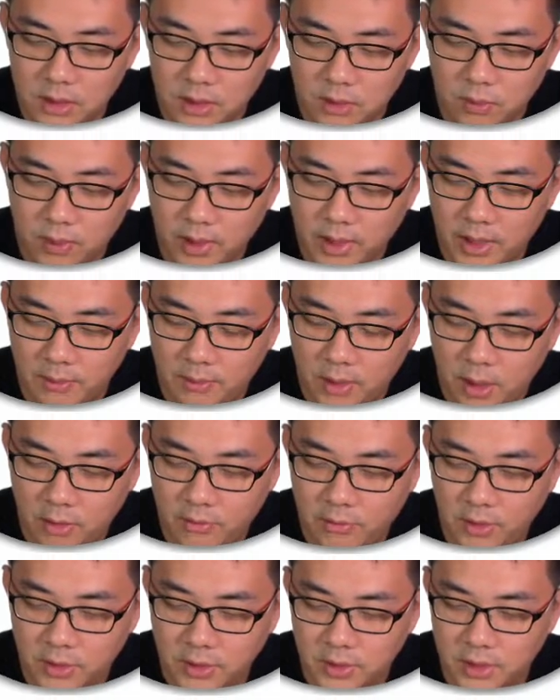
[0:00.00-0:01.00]
where the power
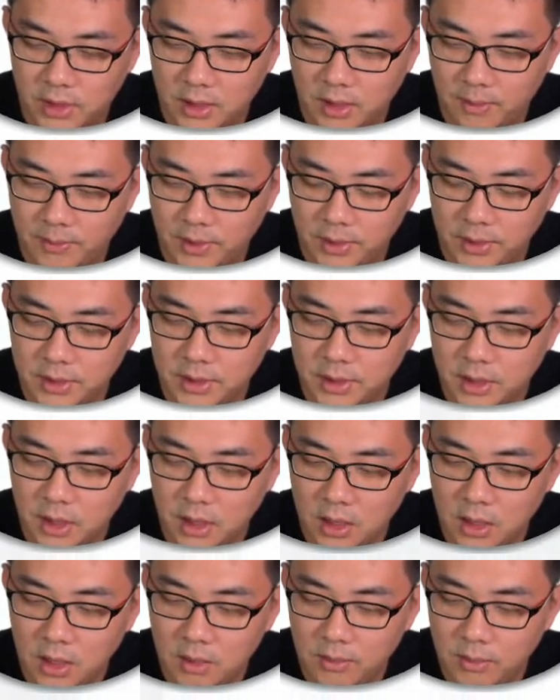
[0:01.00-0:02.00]
function happens,
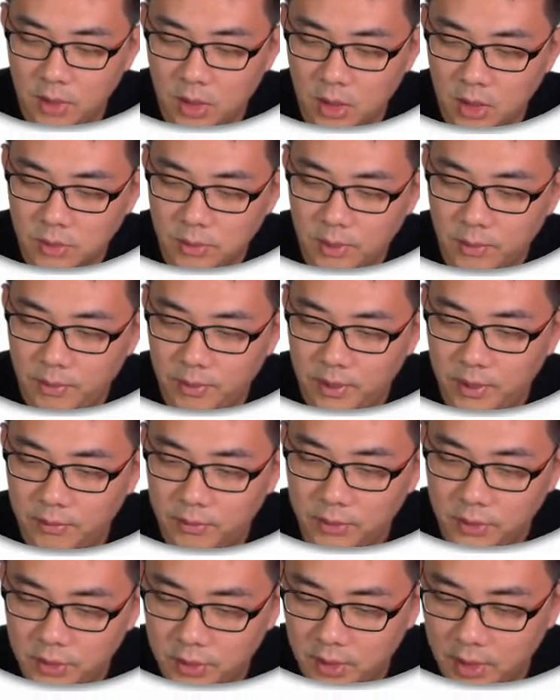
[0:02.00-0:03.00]
because when we
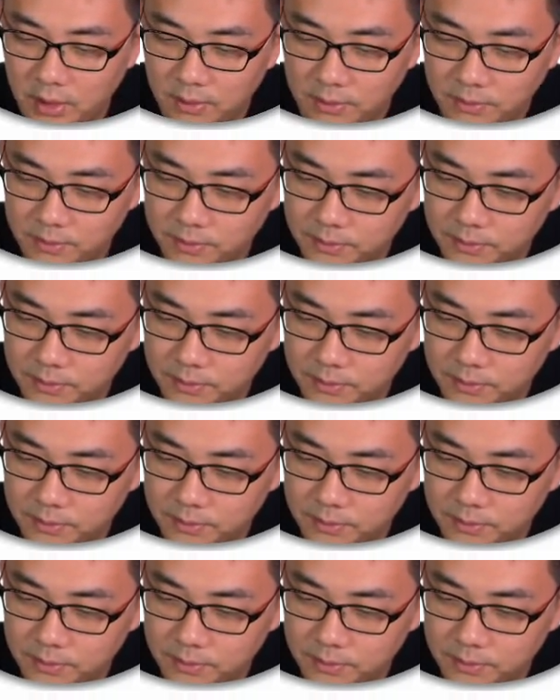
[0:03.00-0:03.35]
differentiate,